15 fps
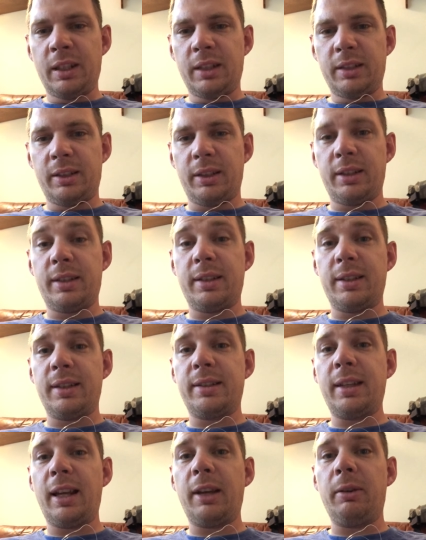So this is the
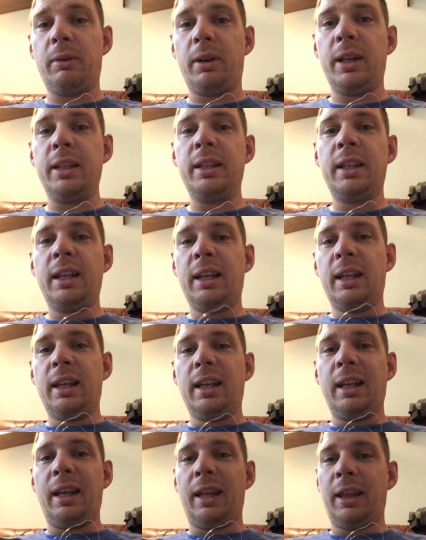second one
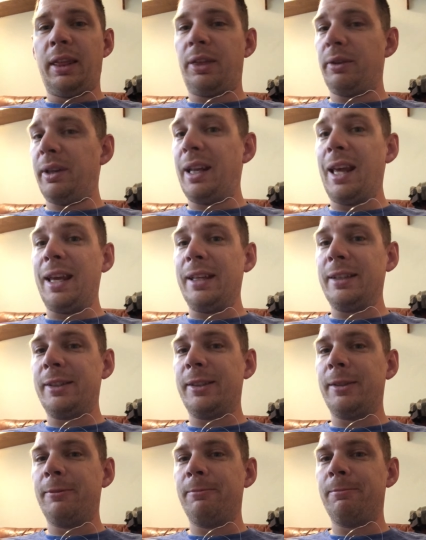in three
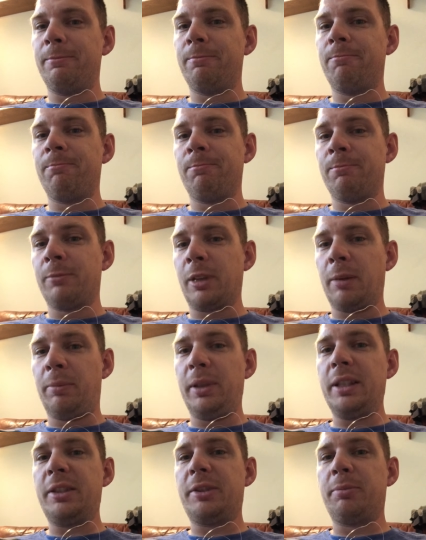days.
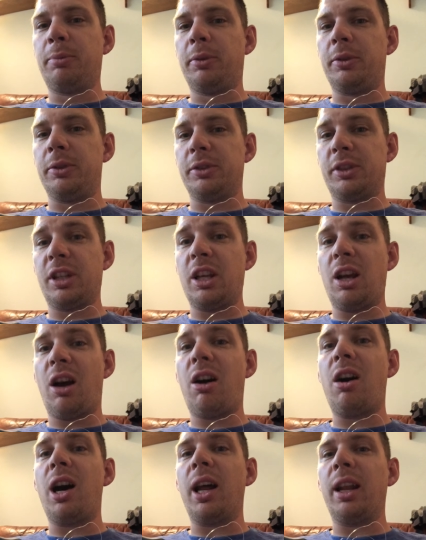Complete spools
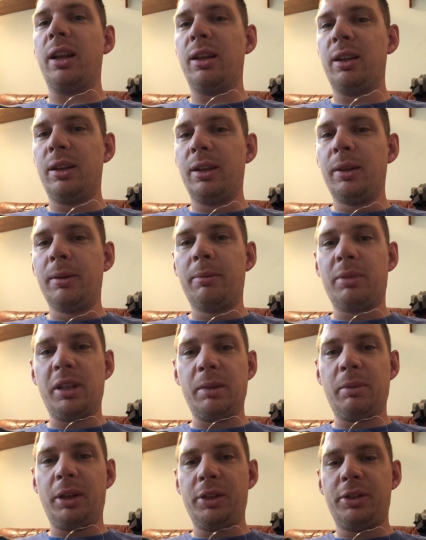gone,
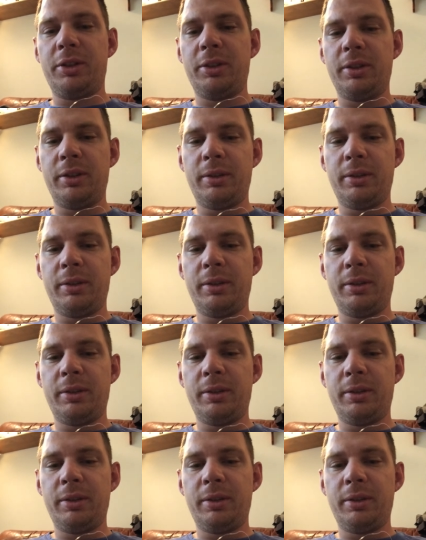pretty much.